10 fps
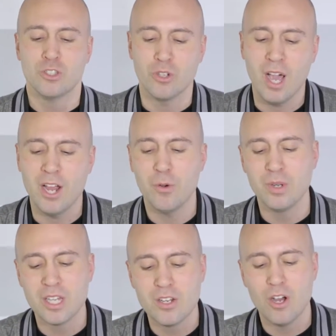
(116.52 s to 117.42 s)
So I don't
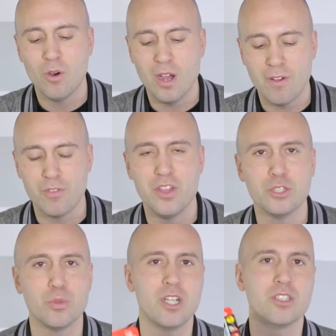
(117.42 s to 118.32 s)
really know if
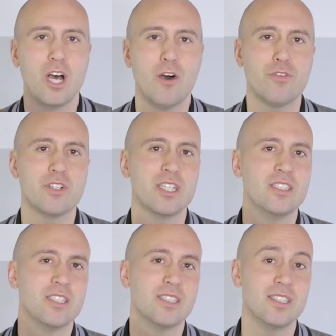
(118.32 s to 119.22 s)
this one is offered in
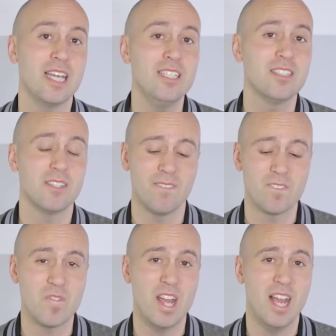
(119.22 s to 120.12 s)
the States.
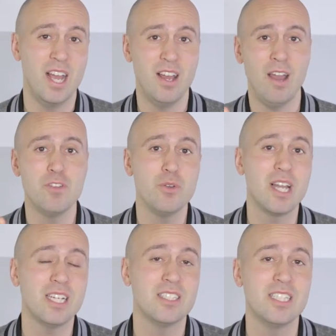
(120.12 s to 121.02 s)
Uh, have you
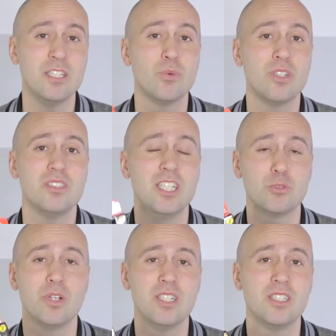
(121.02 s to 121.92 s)
guys seen one,
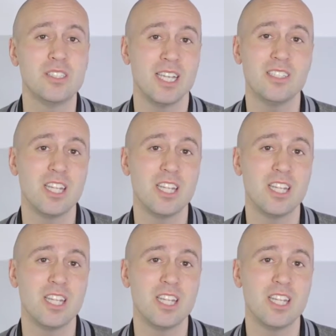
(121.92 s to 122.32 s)
this one in the States?